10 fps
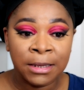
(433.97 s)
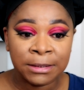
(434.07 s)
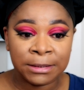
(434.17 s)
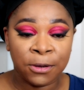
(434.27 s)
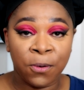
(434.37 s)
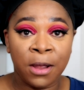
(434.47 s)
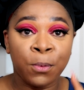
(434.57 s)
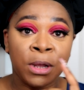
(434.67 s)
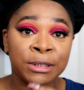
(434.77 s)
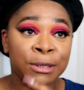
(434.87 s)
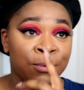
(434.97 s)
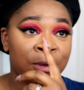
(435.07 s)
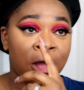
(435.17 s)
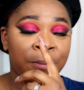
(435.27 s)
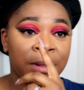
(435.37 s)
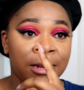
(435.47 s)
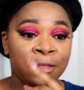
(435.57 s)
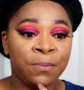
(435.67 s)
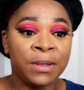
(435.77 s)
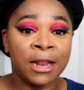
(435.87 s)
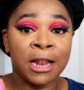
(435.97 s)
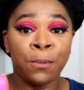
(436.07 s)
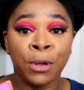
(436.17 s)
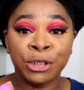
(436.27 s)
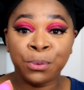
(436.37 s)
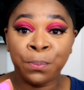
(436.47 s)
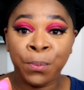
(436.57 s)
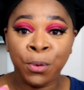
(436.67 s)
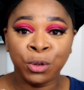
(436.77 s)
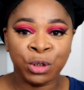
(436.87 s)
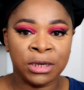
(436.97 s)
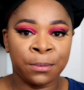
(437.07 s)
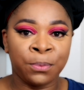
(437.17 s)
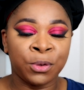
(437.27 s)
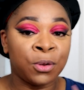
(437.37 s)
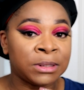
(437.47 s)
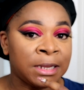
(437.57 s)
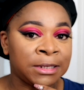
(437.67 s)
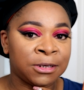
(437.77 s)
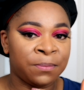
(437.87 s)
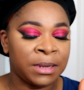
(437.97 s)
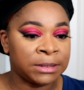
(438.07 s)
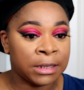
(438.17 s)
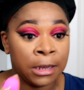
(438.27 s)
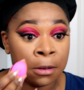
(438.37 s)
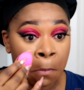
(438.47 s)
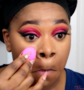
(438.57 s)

So I'm going to look up a little bit and I'm going to push that product into my skin.